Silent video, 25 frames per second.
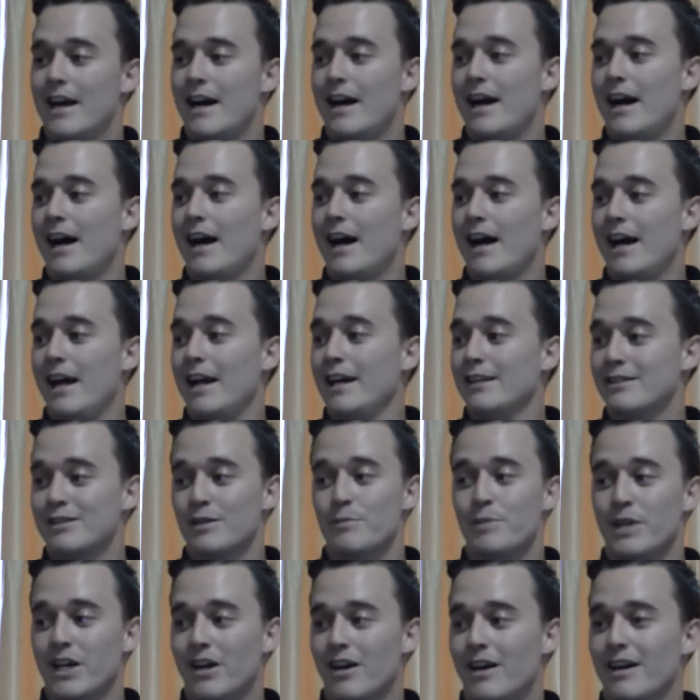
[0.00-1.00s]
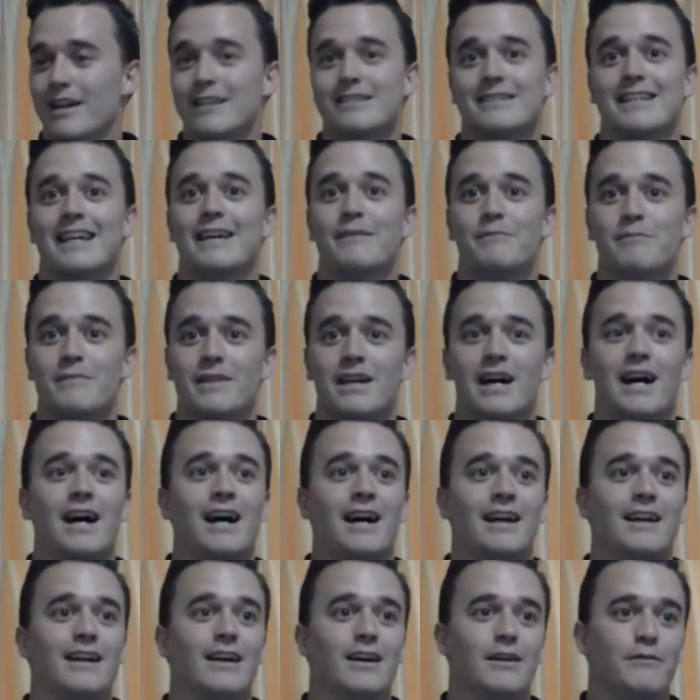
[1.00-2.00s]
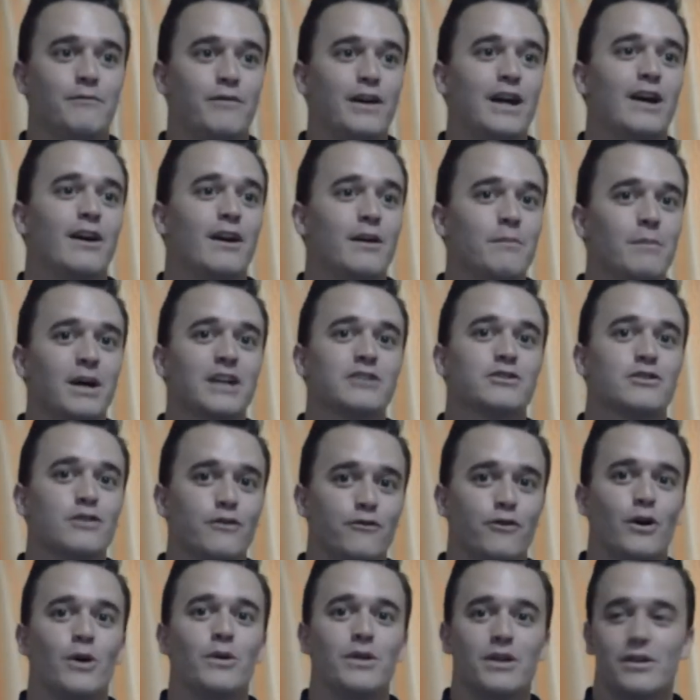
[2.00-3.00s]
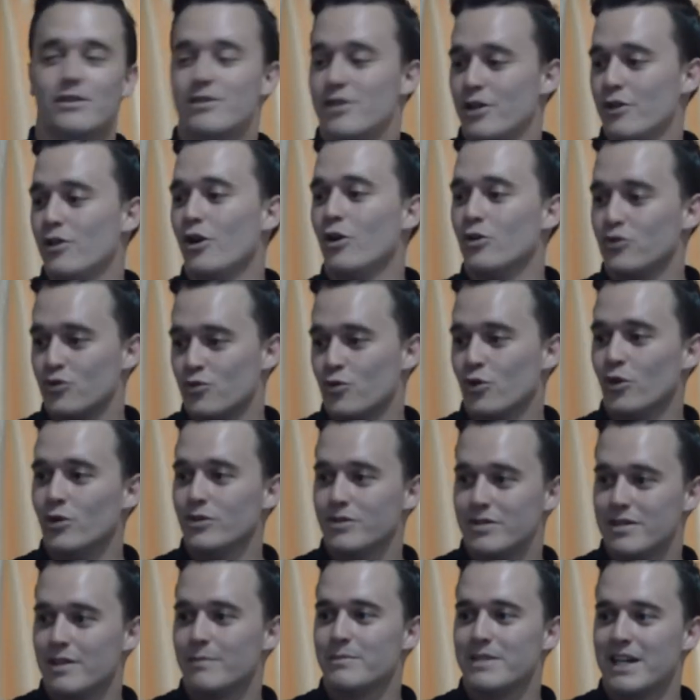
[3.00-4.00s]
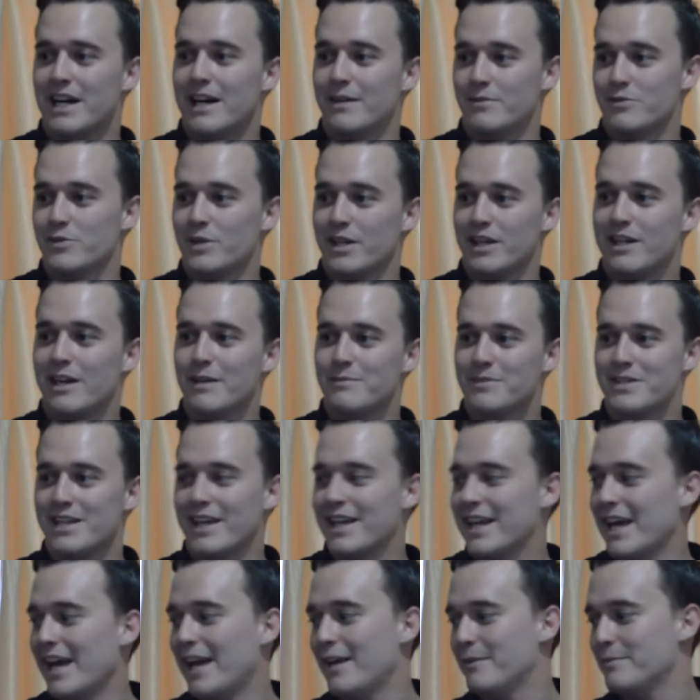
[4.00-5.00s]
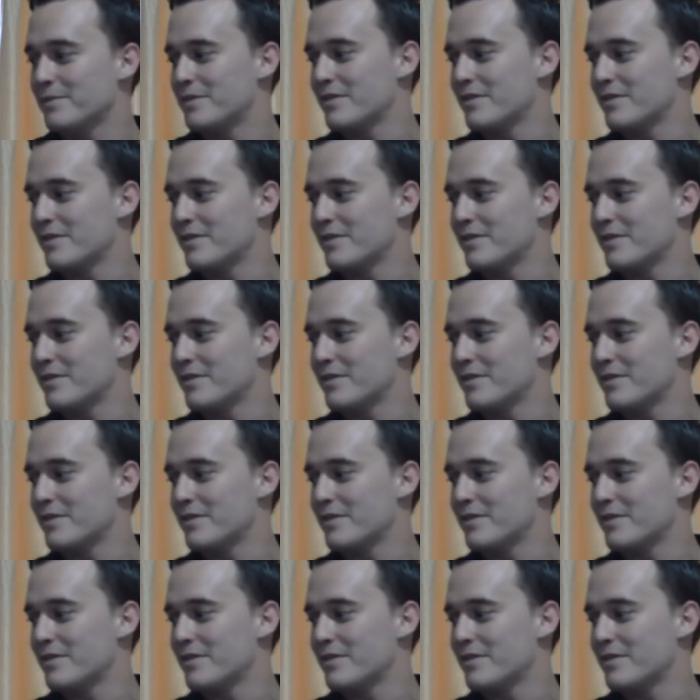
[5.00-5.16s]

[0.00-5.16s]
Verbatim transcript: I, to be honest, am not very much devoted to those rules sometimes when That's it comes right. to games.